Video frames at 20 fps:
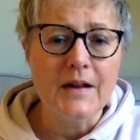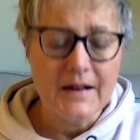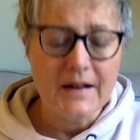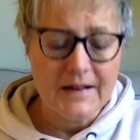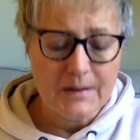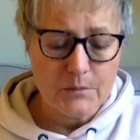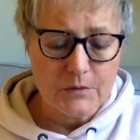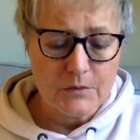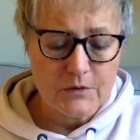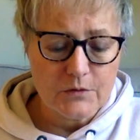
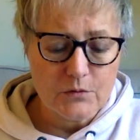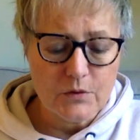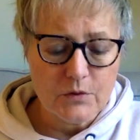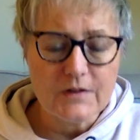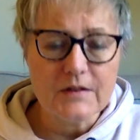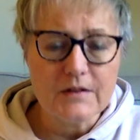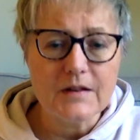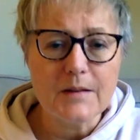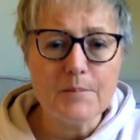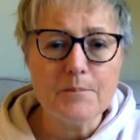And it was
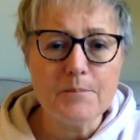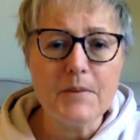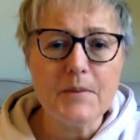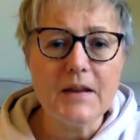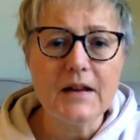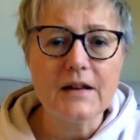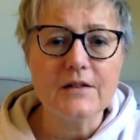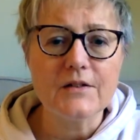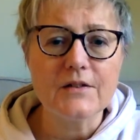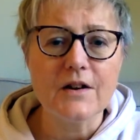written in
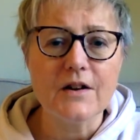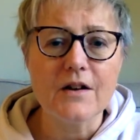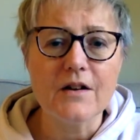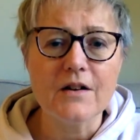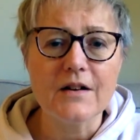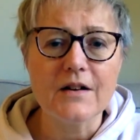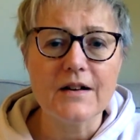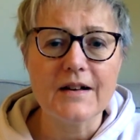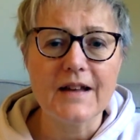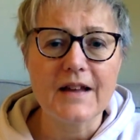big,
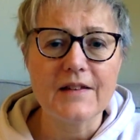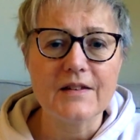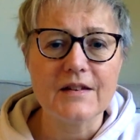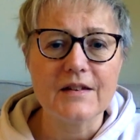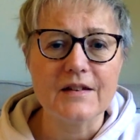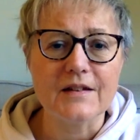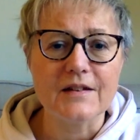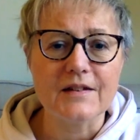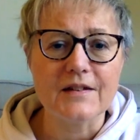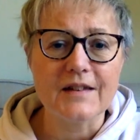dark
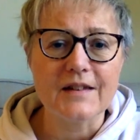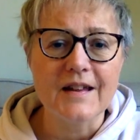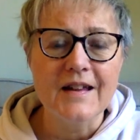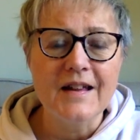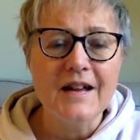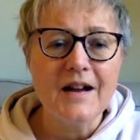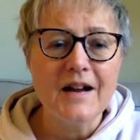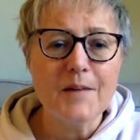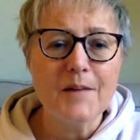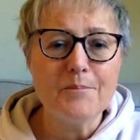letters,
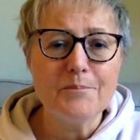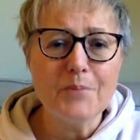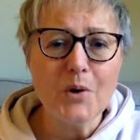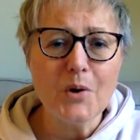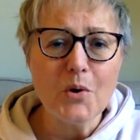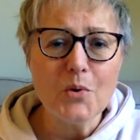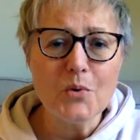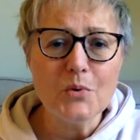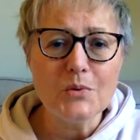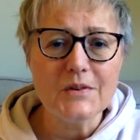uh,
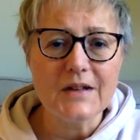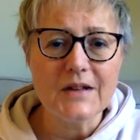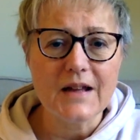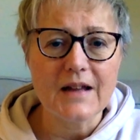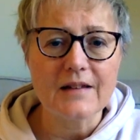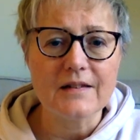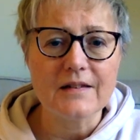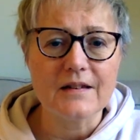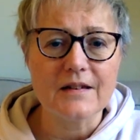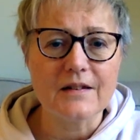bold
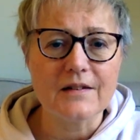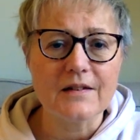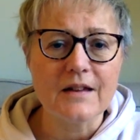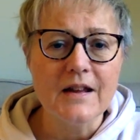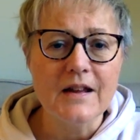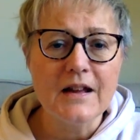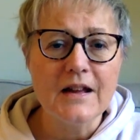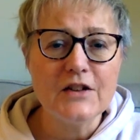letters.